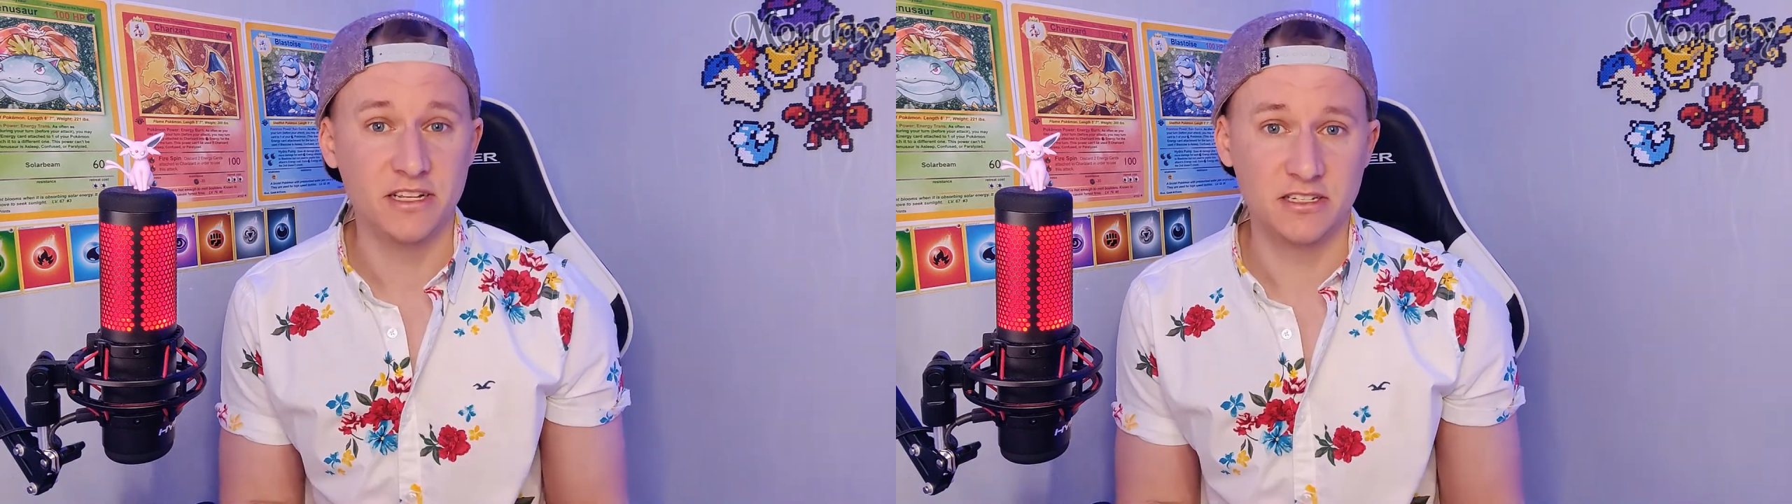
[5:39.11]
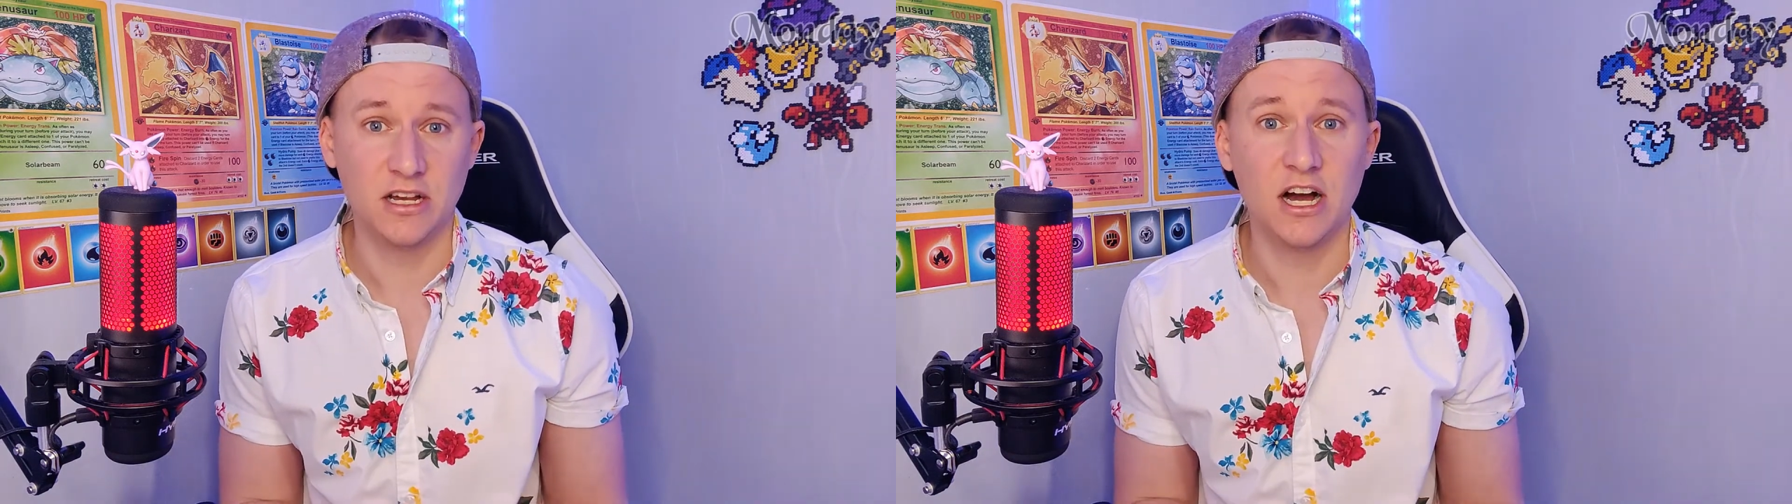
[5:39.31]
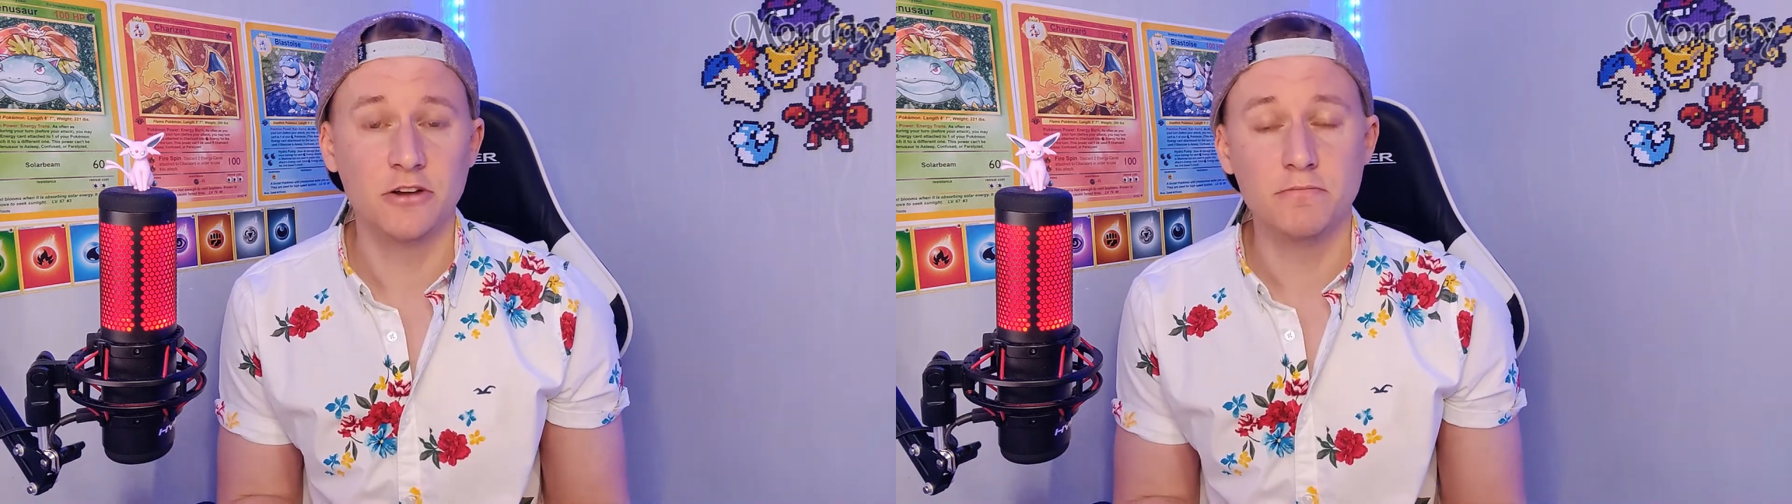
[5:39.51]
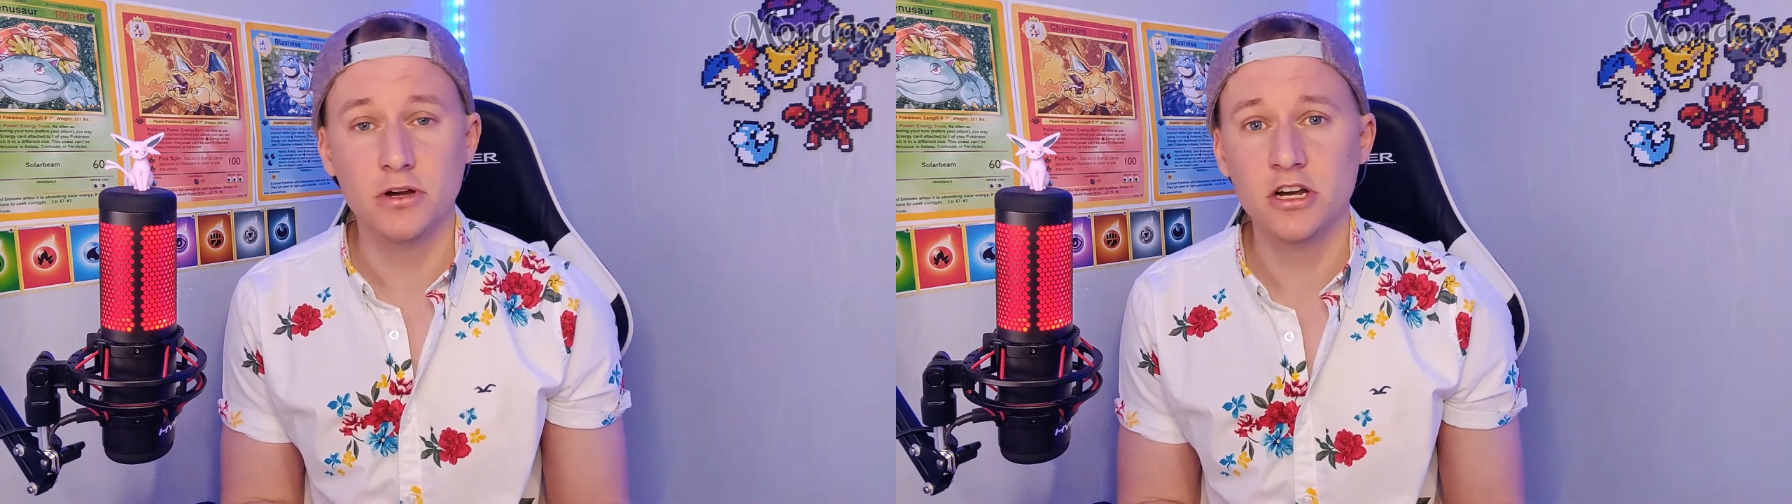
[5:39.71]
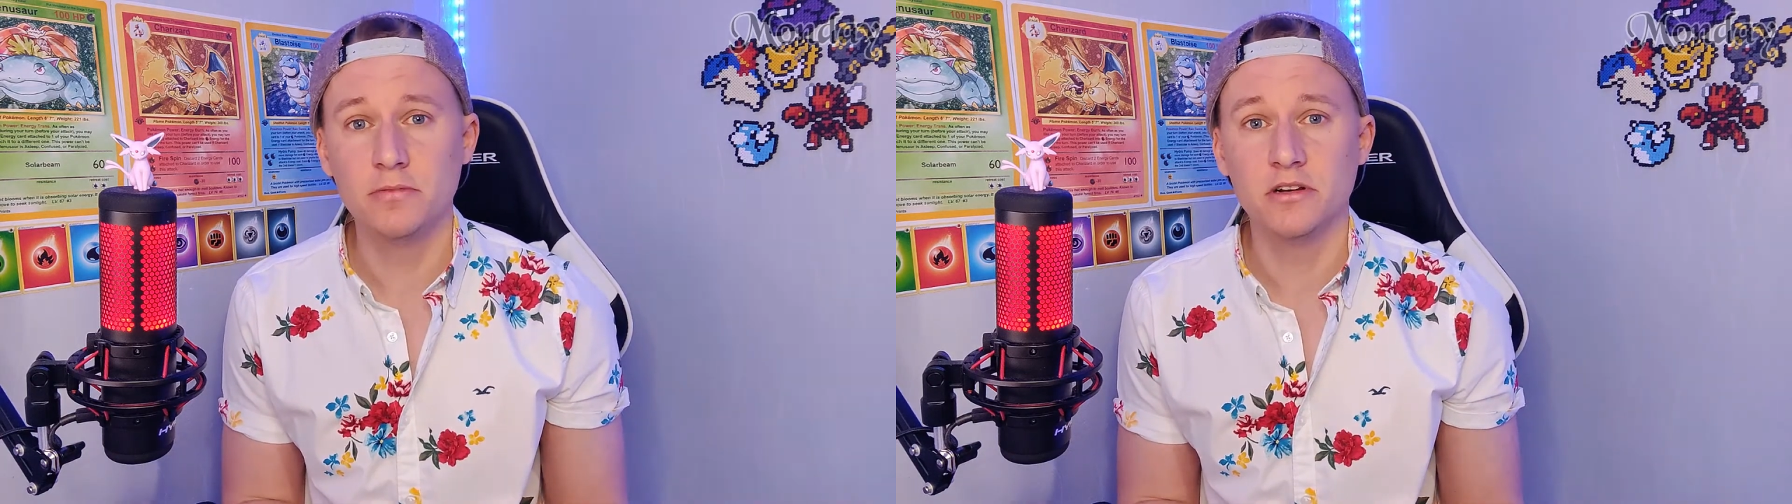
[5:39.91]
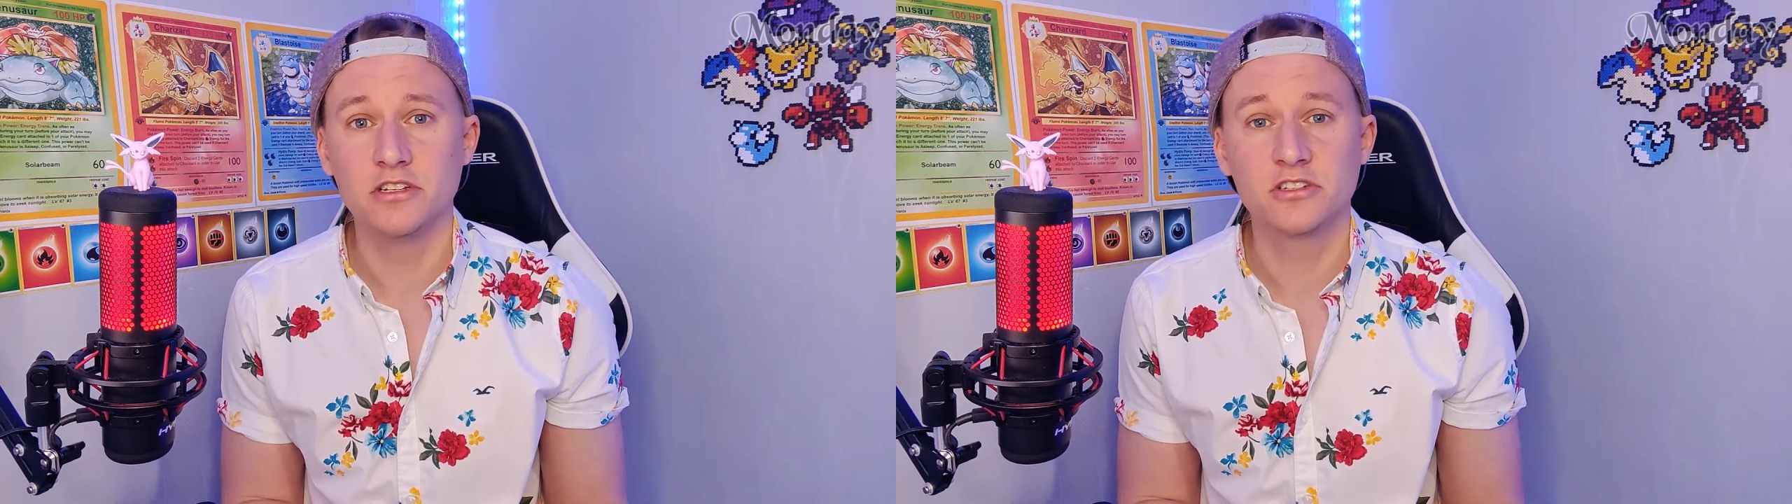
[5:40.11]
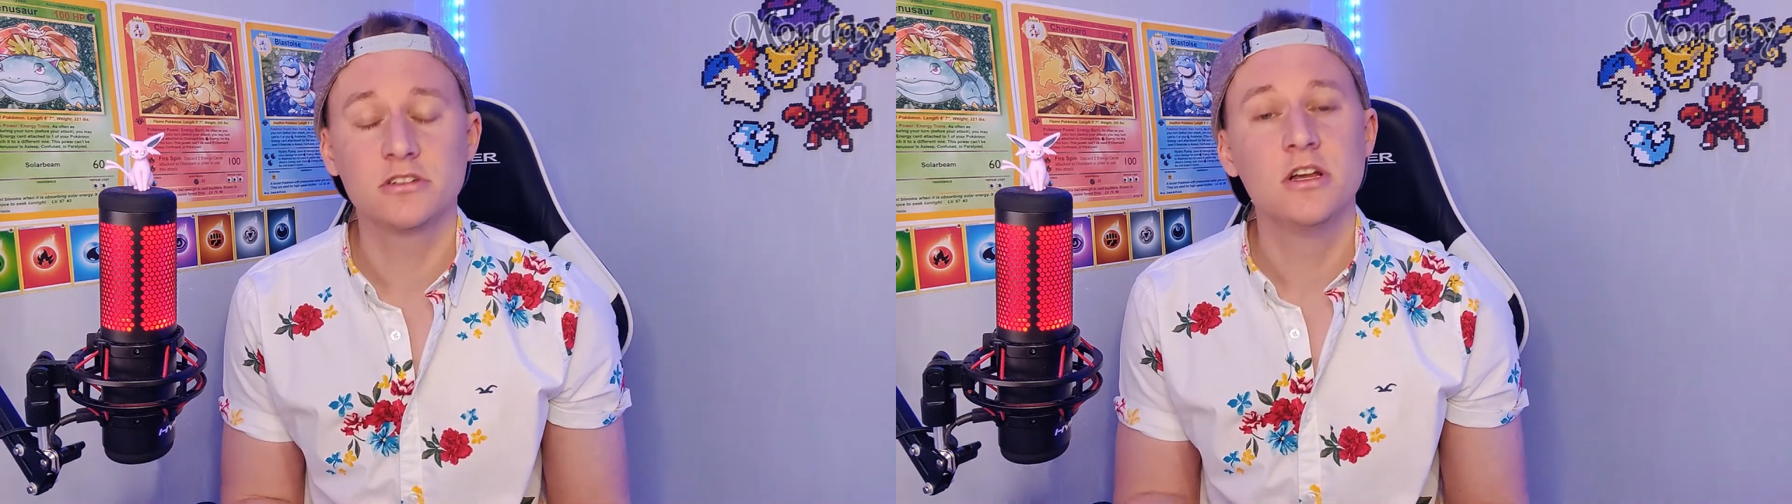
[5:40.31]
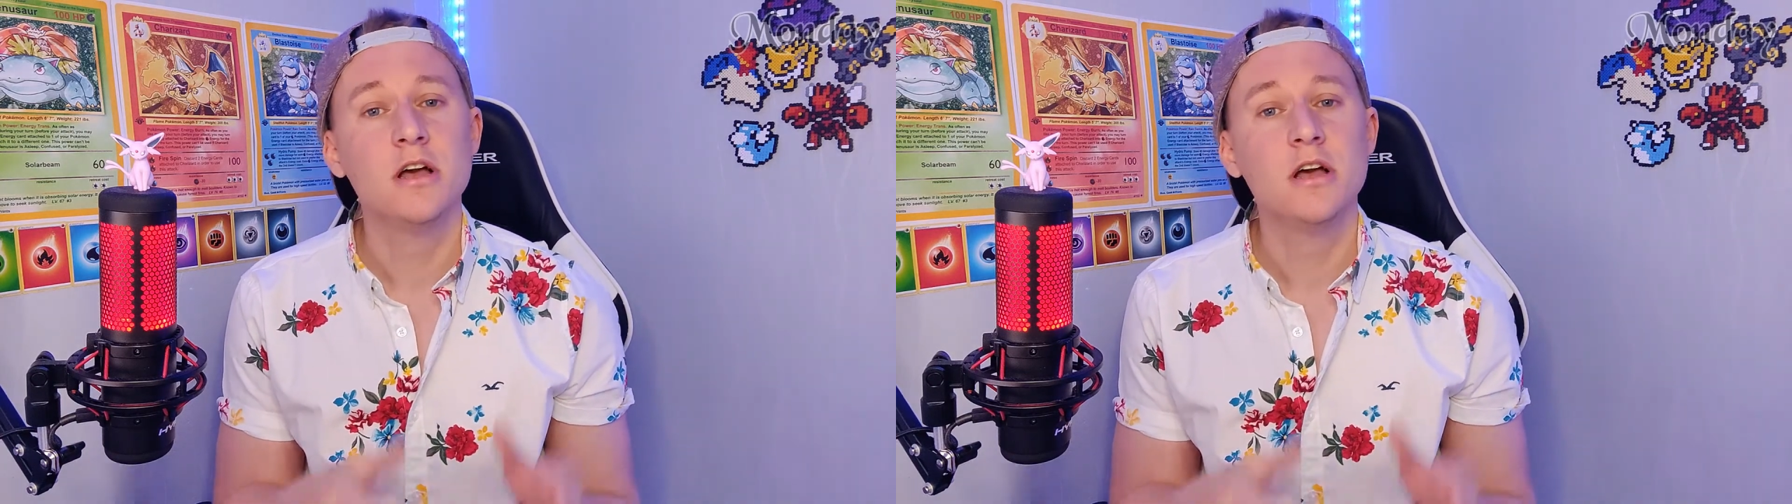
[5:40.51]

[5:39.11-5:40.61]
started on purpose.